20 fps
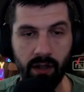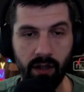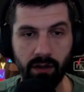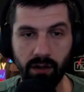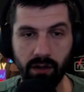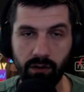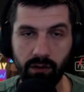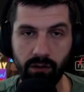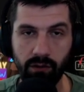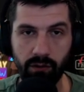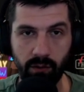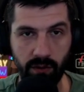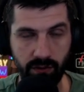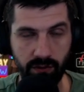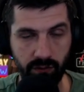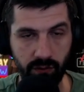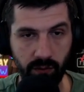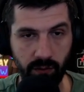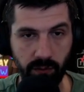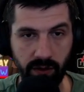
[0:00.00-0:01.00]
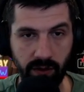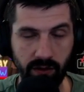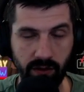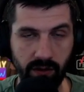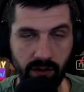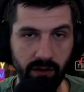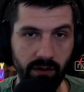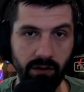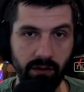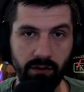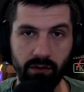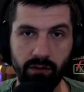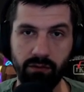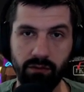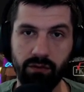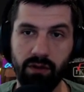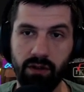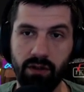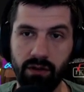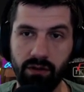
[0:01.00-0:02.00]
Thank you so much for being here. Don't
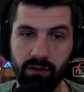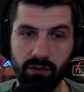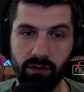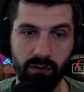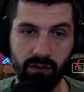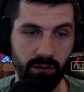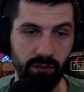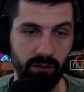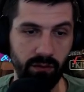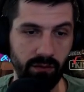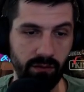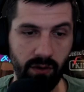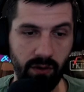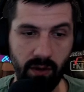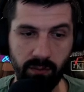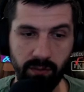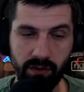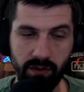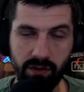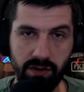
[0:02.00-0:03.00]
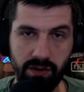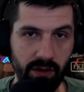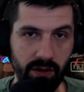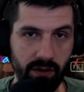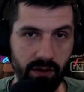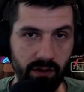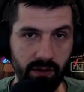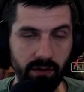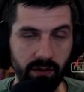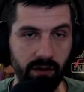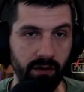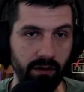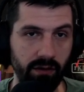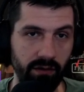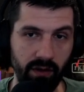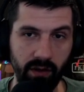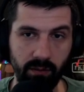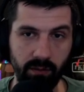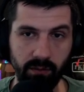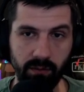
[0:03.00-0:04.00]
forget to drop a share, a
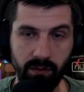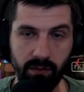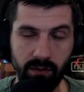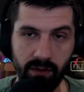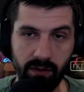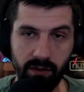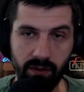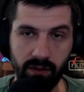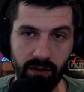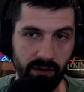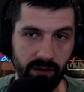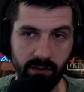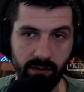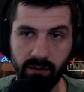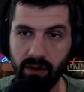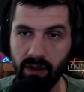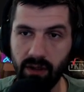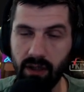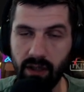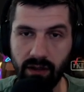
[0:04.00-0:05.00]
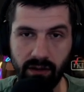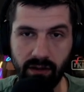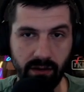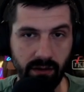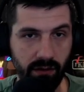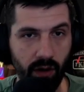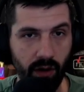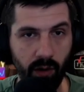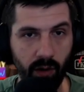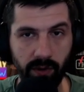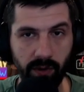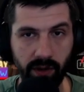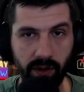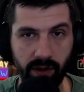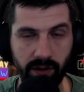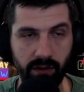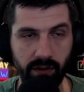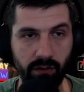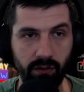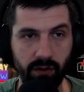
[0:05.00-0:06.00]
sub, a like, a
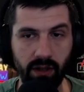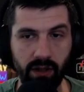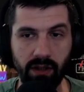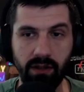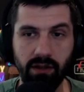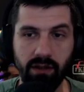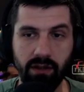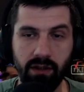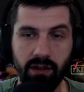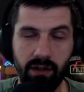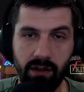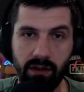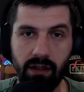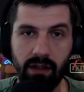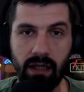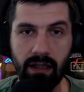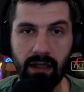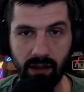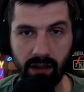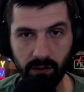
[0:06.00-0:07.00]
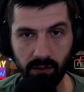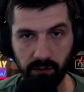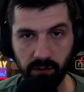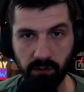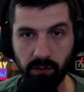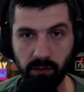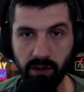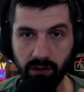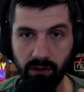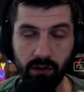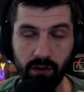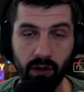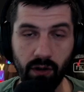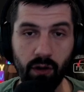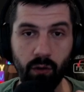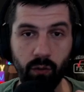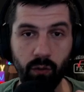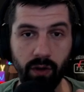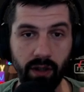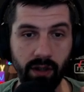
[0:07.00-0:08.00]
comment, or anything that helps me
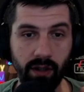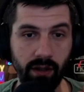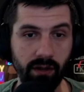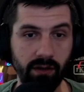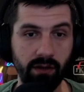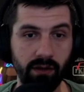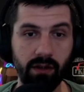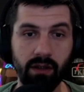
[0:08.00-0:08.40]
grow and